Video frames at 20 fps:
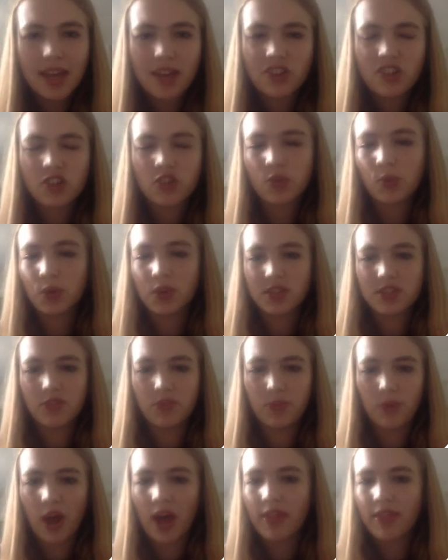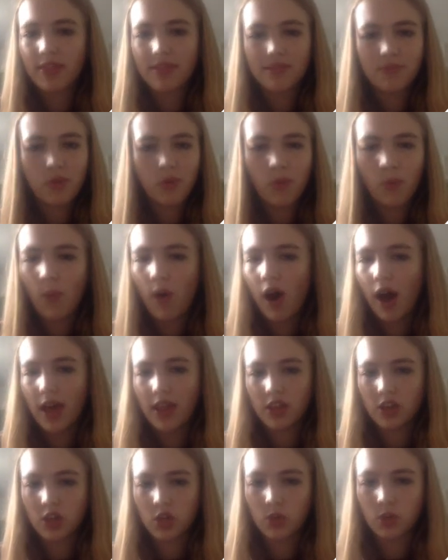Shortness of breath. Why
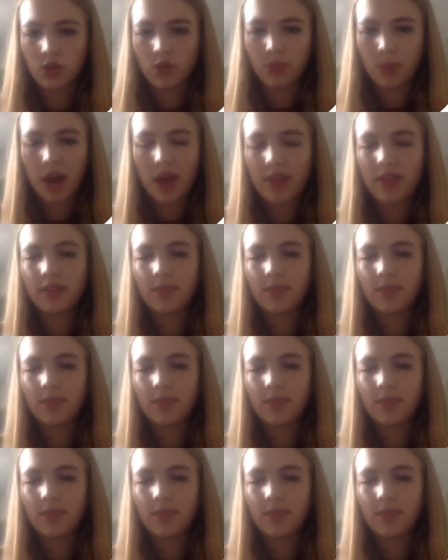are they short of breath?